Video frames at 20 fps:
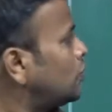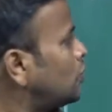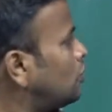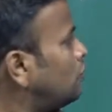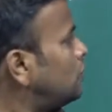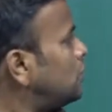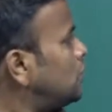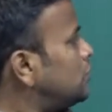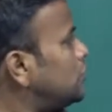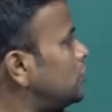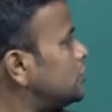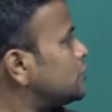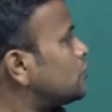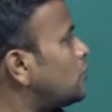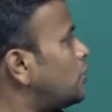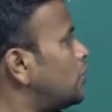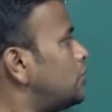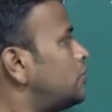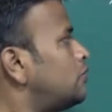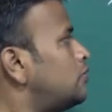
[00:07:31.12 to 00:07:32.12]
Within the
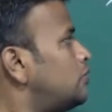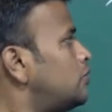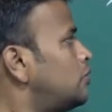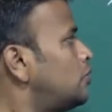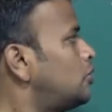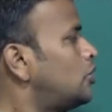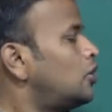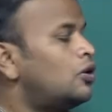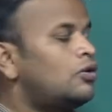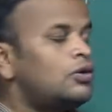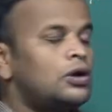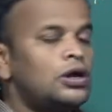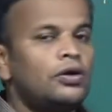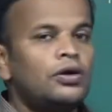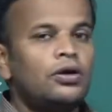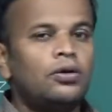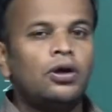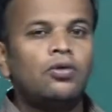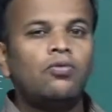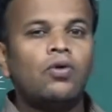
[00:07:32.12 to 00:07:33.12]
square root.
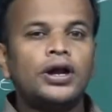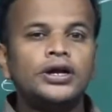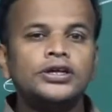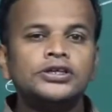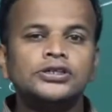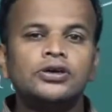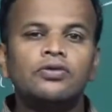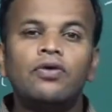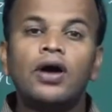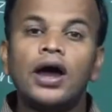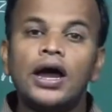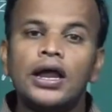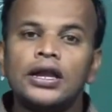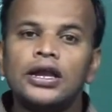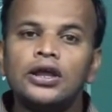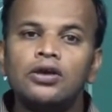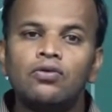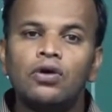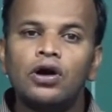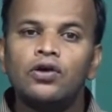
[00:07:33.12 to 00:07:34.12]
What is the
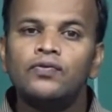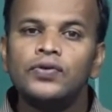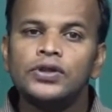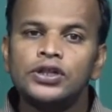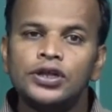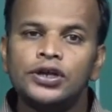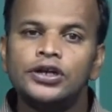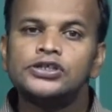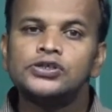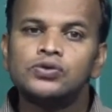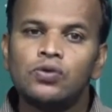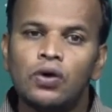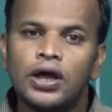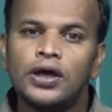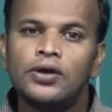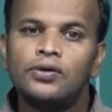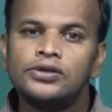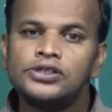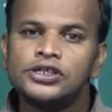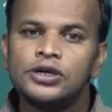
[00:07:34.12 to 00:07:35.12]
value of within a
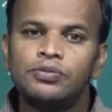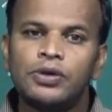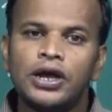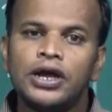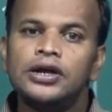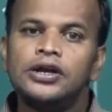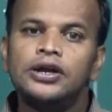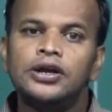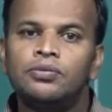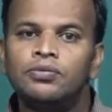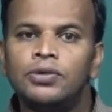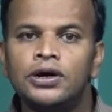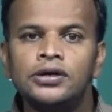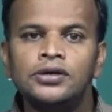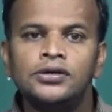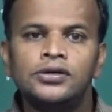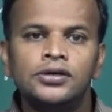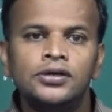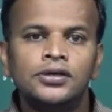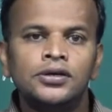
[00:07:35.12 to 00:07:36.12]
square root some negative
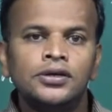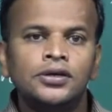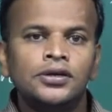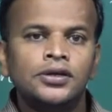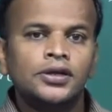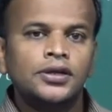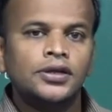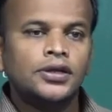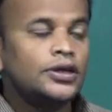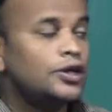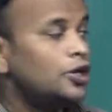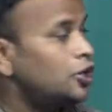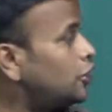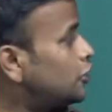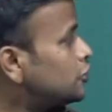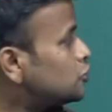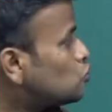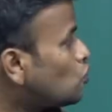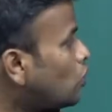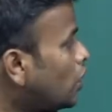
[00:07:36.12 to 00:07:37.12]
number? In
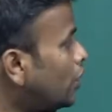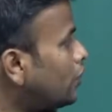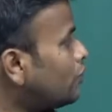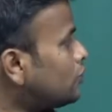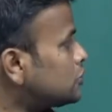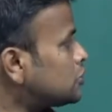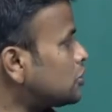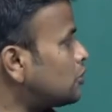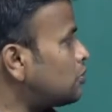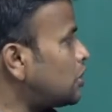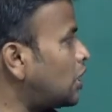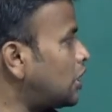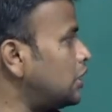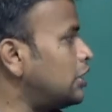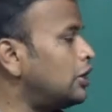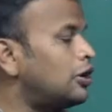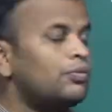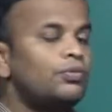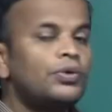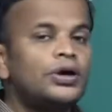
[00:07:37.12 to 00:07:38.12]
a square root some negative
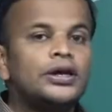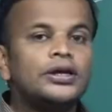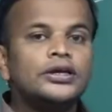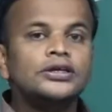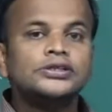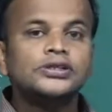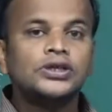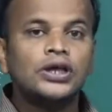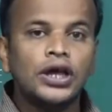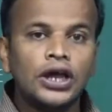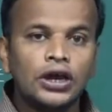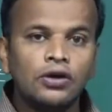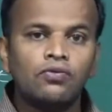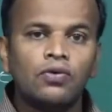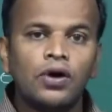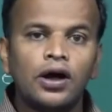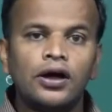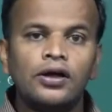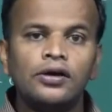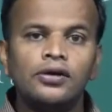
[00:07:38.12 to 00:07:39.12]
number is
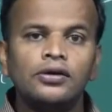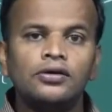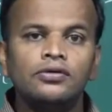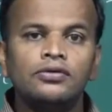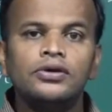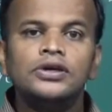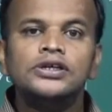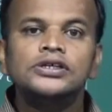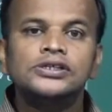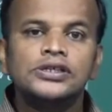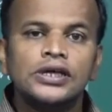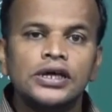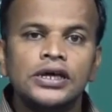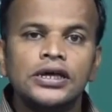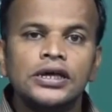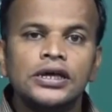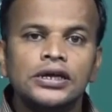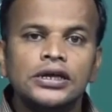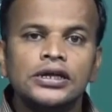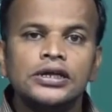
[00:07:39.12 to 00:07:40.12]
involved, we say
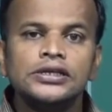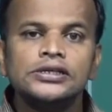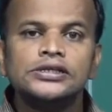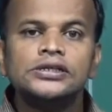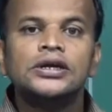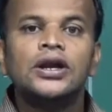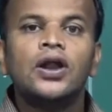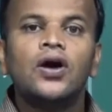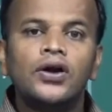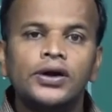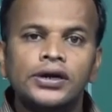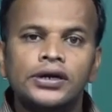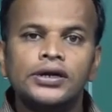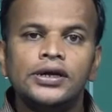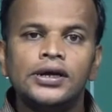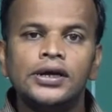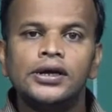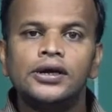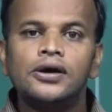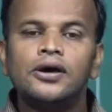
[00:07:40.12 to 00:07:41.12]
it is not
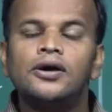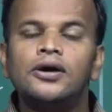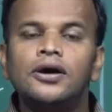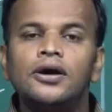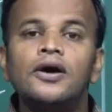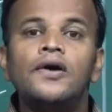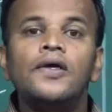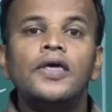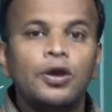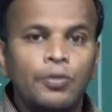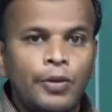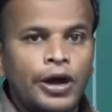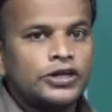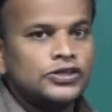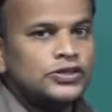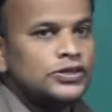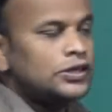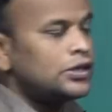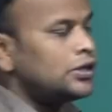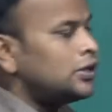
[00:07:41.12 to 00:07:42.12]
real or
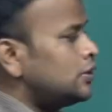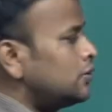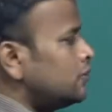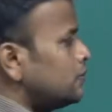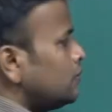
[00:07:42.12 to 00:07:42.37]
imaginary.